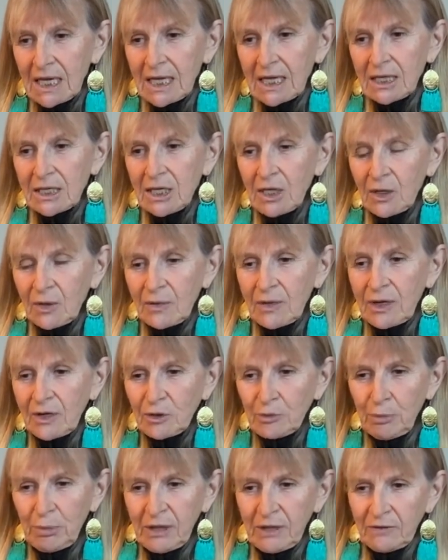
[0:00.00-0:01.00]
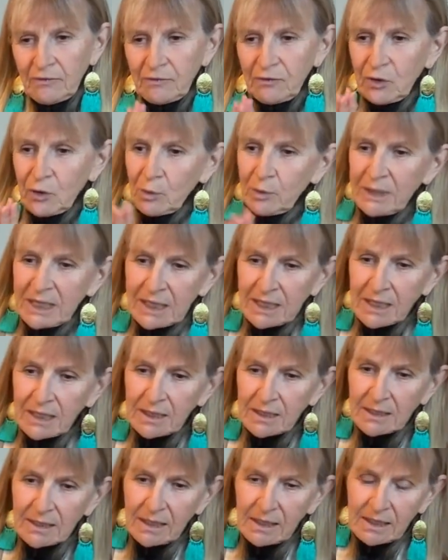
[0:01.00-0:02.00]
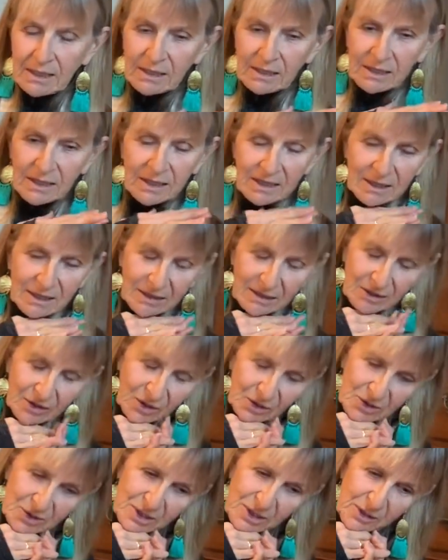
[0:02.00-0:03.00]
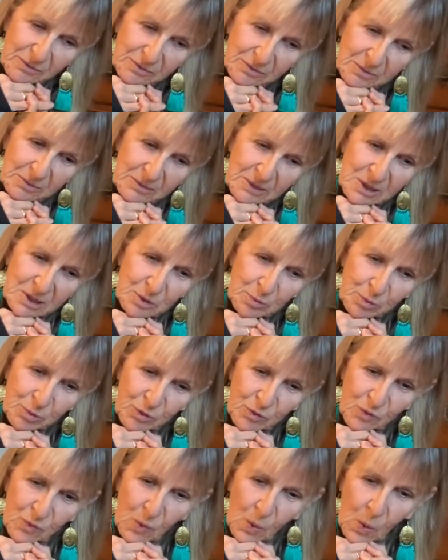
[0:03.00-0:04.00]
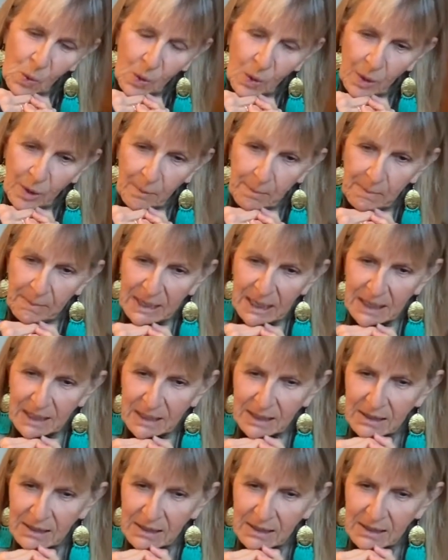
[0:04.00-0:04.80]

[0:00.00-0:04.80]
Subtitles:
You know, there have been fumic earth supplements before, but